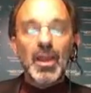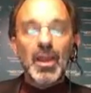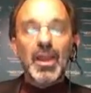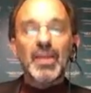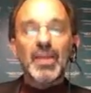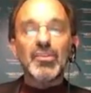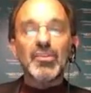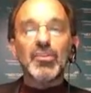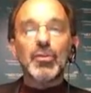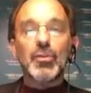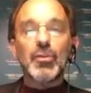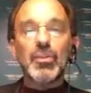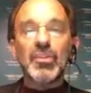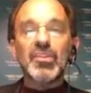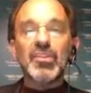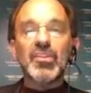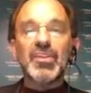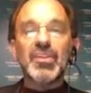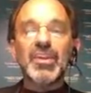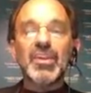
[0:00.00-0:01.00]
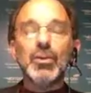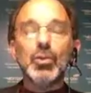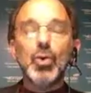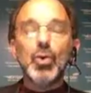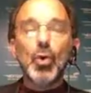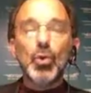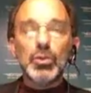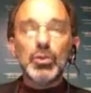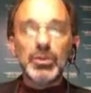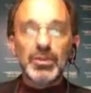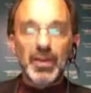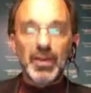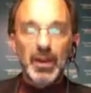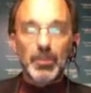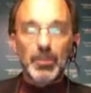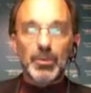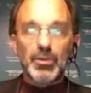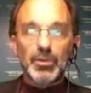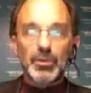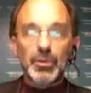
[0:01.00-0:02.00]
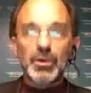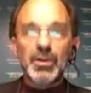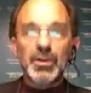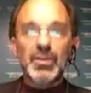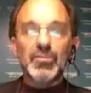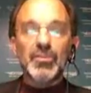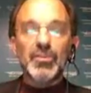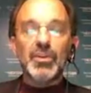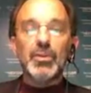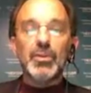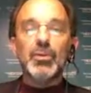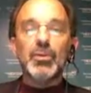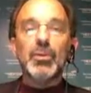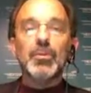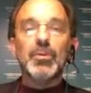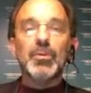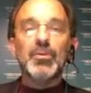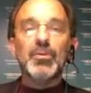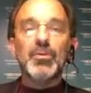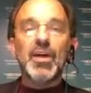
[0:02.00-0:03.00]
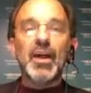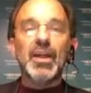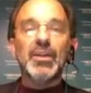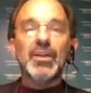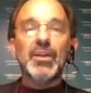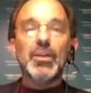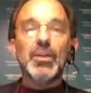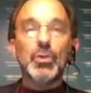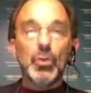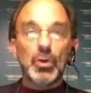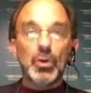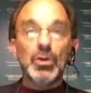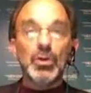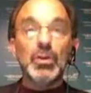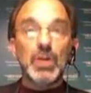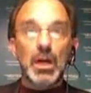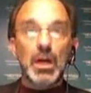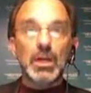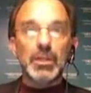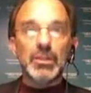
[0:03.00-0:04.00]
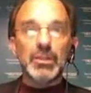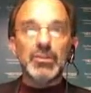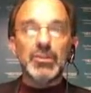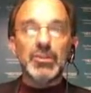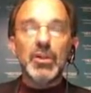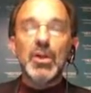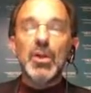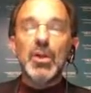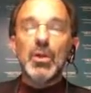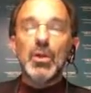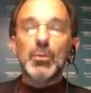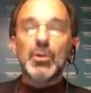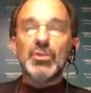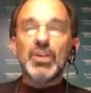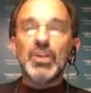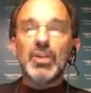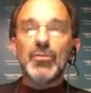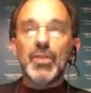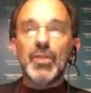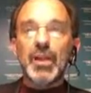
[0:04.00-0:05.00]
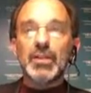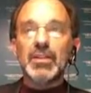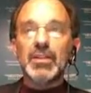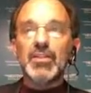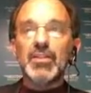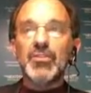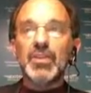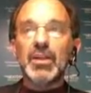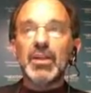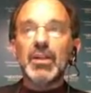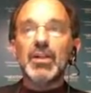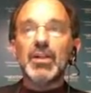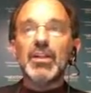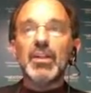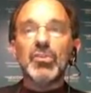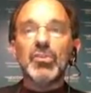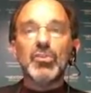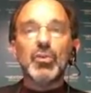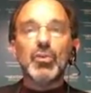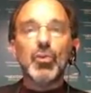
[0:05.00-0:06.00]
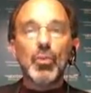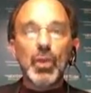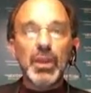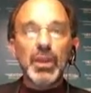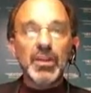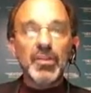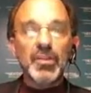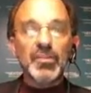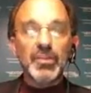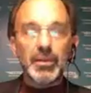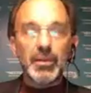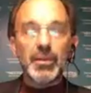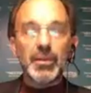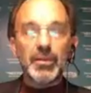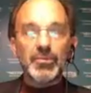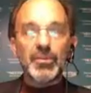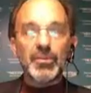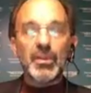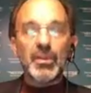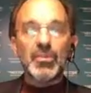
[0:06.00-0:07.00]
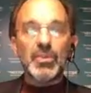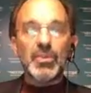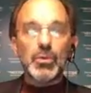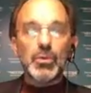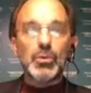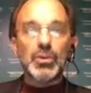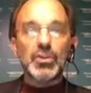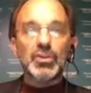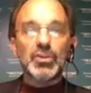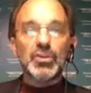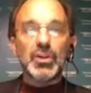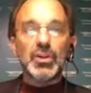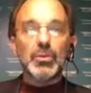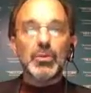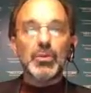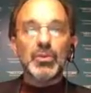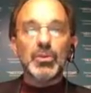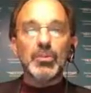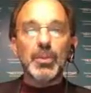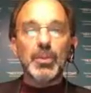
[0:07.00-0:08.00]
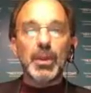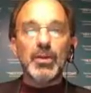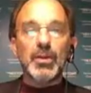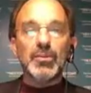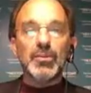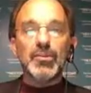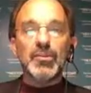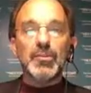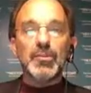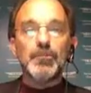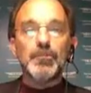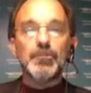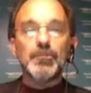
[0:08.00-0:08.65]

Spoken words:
And so this is a golden opportunity for you to provide your knowledge, which I frankly feel is the greatest gift that you can share with parents.